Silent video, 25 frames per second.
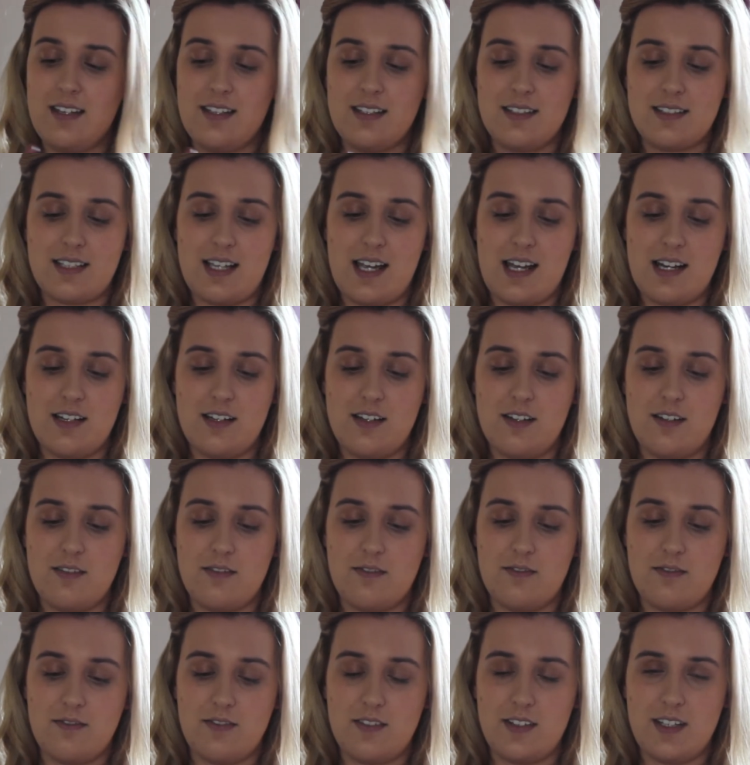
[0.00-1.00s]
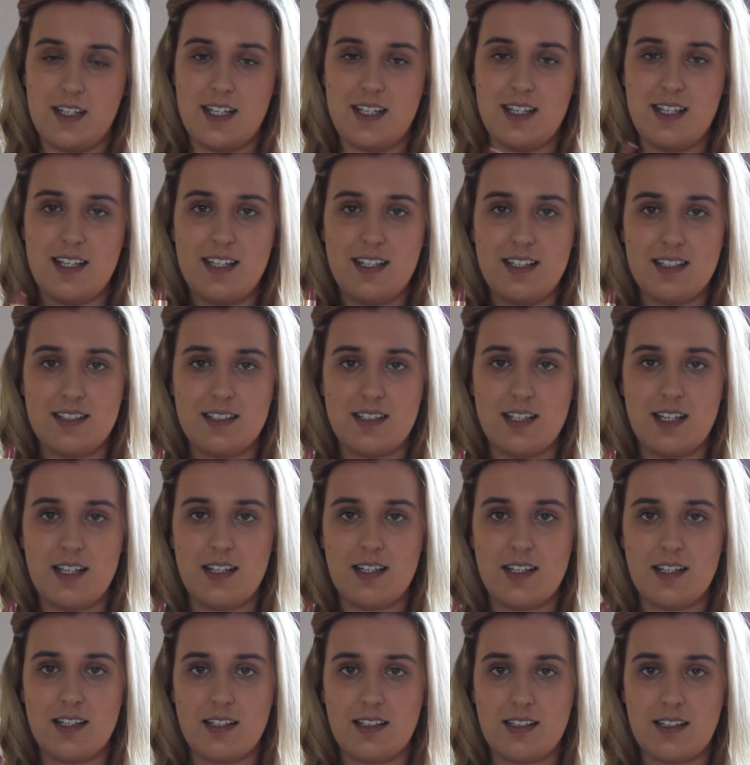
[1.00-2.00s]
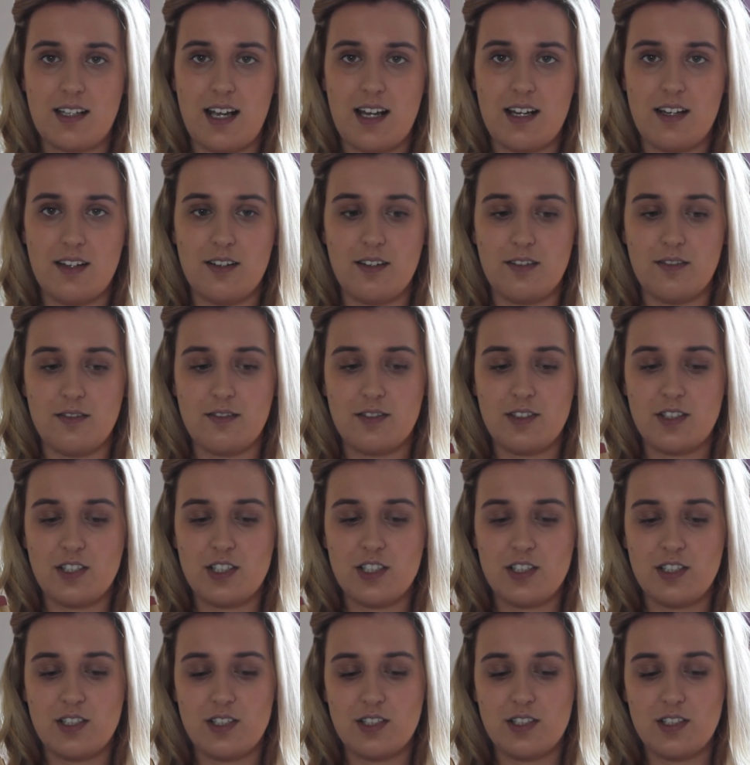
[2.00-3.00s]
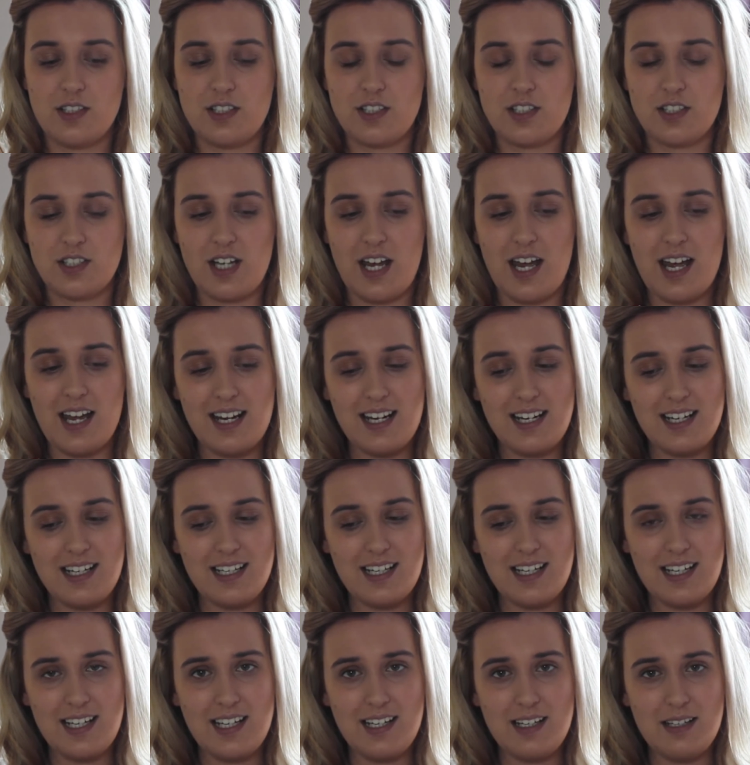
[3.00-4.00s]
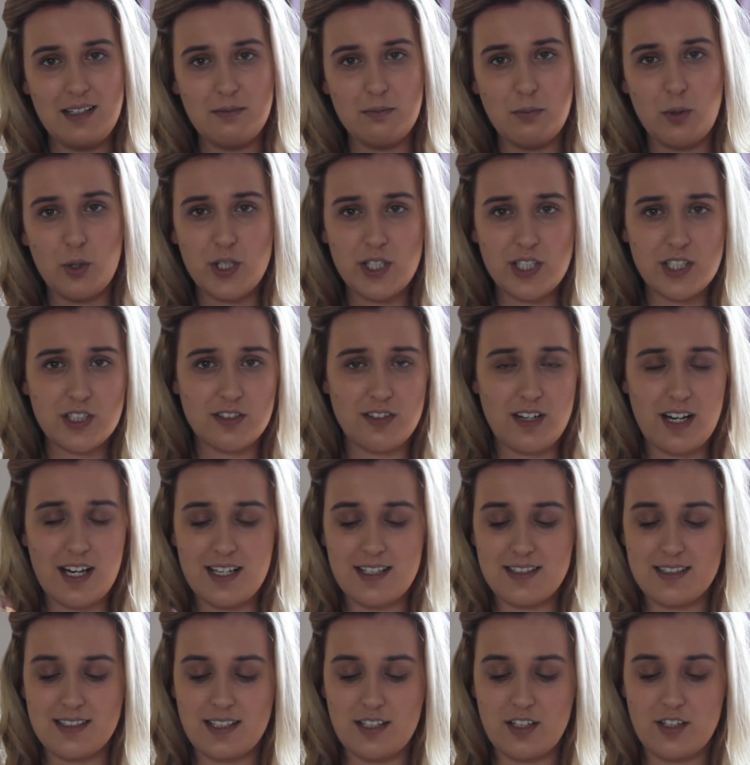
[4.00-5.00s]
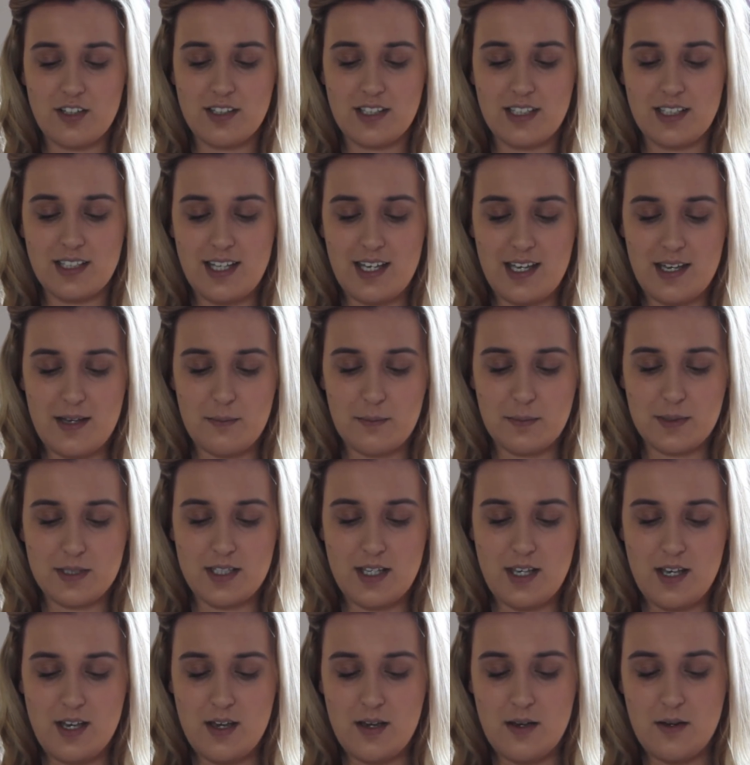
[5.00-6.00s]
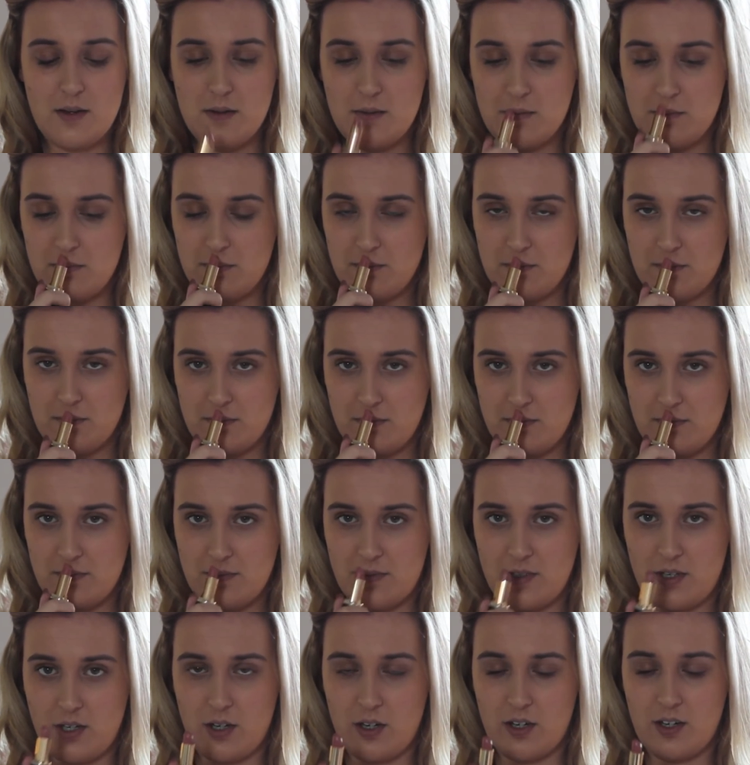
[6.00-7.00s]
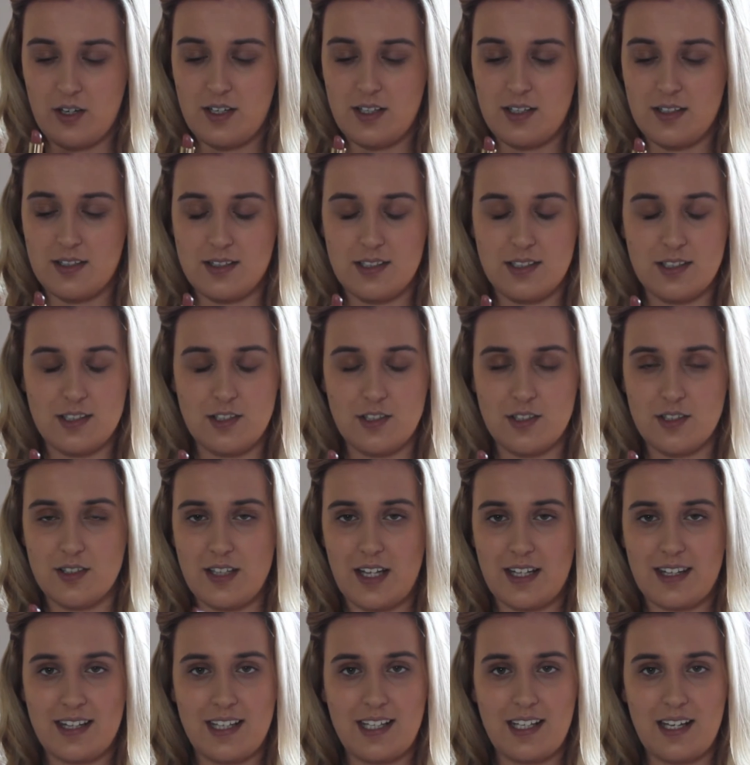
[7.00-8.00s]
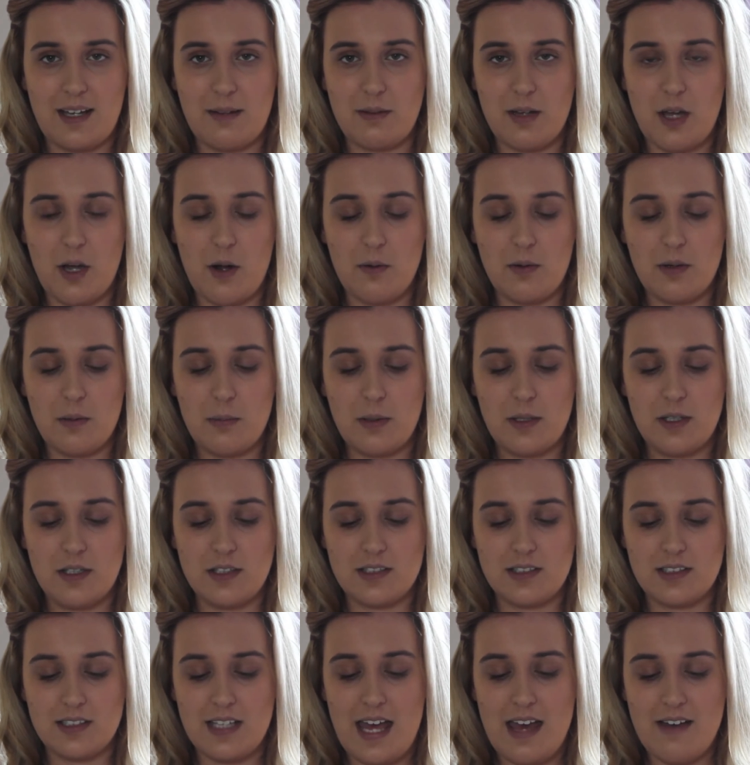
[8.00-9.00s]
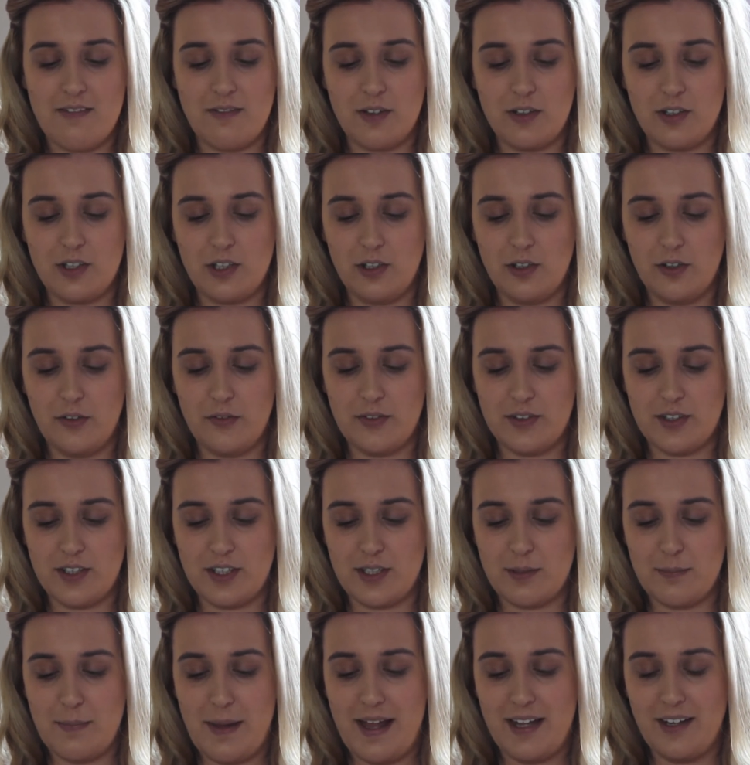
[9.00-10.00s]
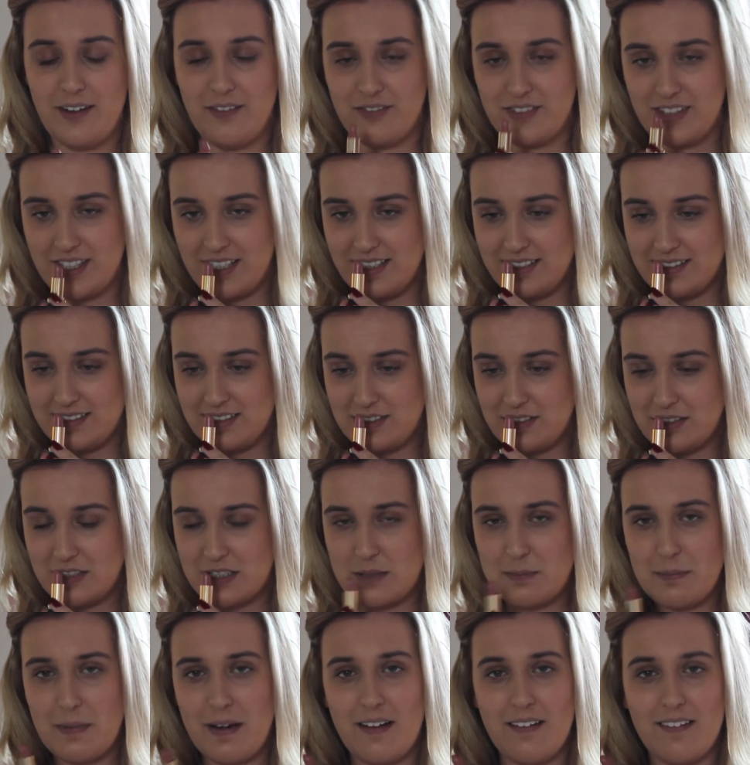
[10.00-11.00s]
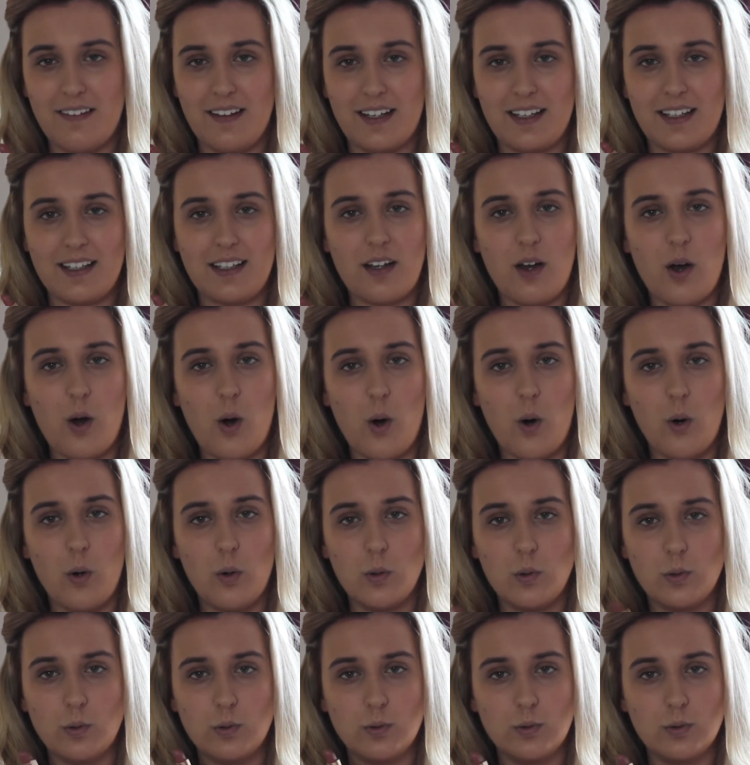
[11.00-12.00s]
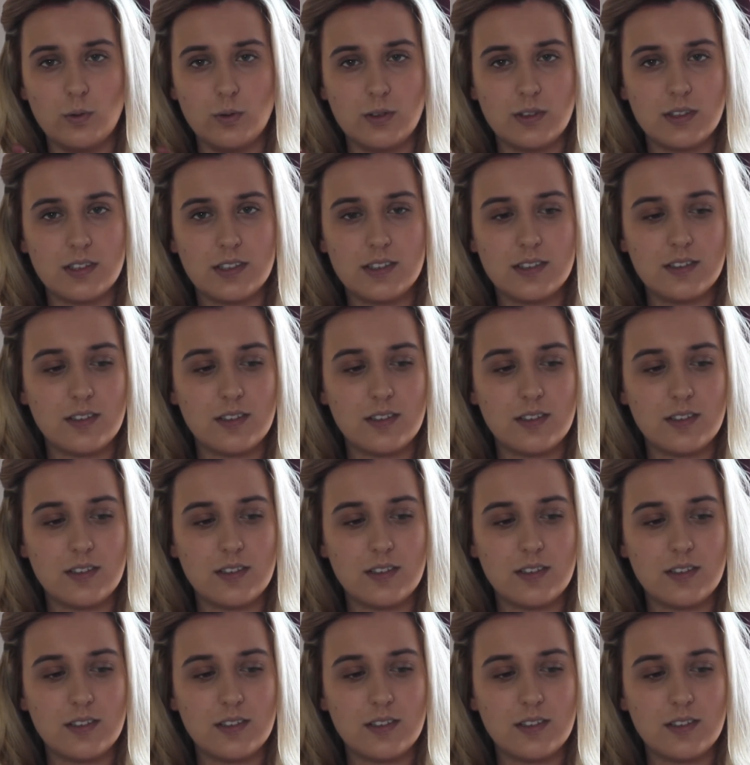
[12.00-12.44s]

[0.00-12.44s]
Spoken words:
It's kind of, it is kind of shiny, moisturising on the lips. Oh, it's just, I think I'm the only person ever that loves the smell of these. They just smell like old